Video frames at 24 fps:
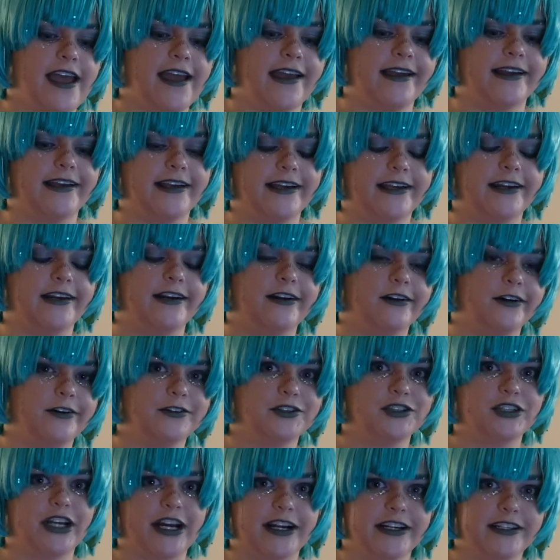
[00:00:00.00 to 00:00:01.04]
and get it
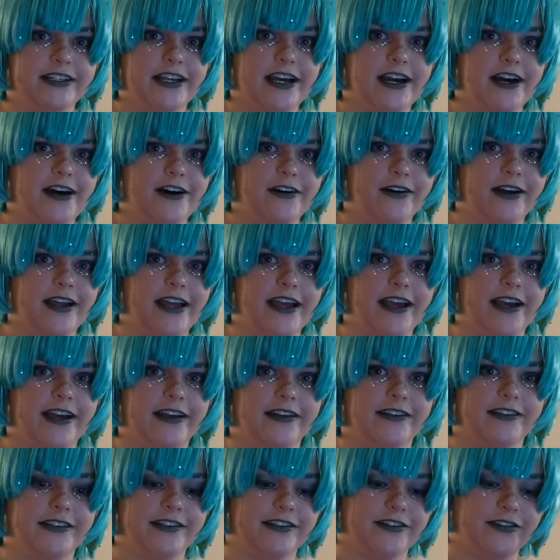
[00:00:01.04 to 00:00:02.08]
all checked out,
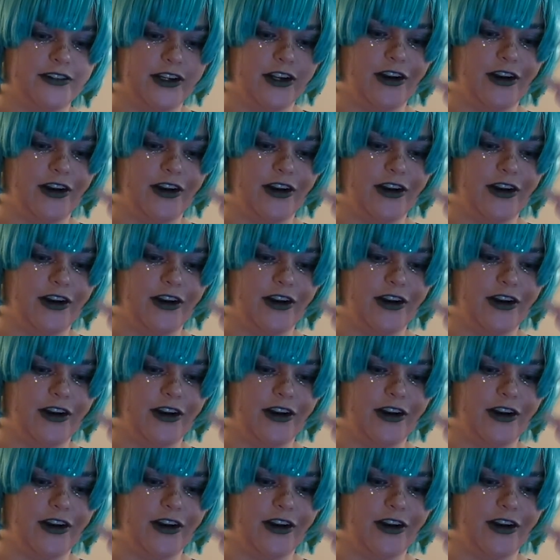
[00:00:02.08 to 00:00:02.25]
and, you know,